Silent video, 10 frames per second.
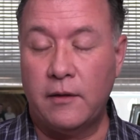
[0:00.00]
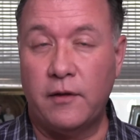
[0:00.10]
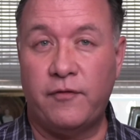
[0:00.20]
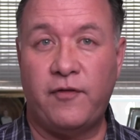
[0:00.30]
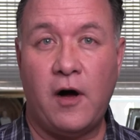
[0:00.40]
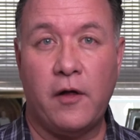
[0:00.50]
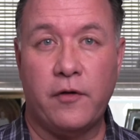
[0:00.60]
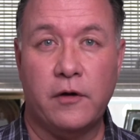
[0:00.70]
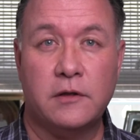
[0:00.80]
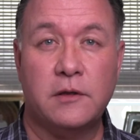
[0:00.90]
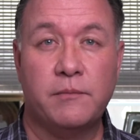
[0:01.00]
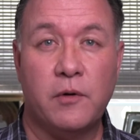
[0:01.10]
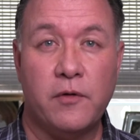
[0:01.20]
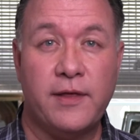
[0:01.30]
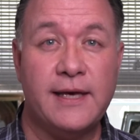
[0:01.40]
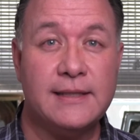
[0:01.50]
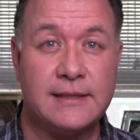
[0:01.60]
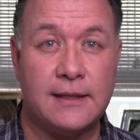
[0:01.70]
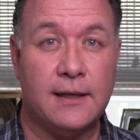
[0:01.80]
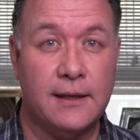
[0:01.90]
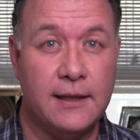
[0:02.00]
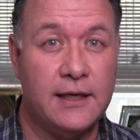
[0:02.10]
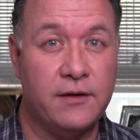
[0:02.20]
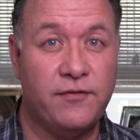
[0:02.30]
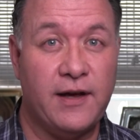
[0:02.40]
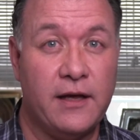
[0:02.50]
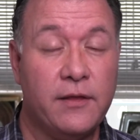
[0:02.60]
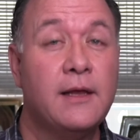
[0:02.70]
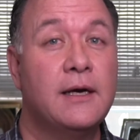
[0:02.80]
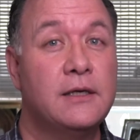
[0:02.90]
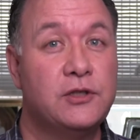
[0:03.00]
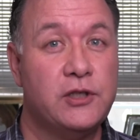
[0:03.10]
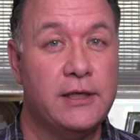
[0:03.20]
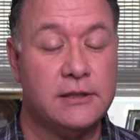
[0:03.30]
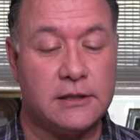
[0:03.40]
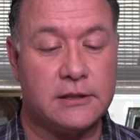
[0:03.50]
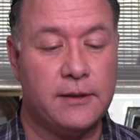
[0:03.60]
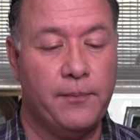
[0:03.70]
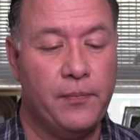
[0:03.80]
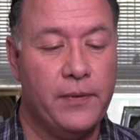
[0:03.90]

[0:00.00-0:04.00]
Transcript: the Father, to birth his Son in faith, Jesus.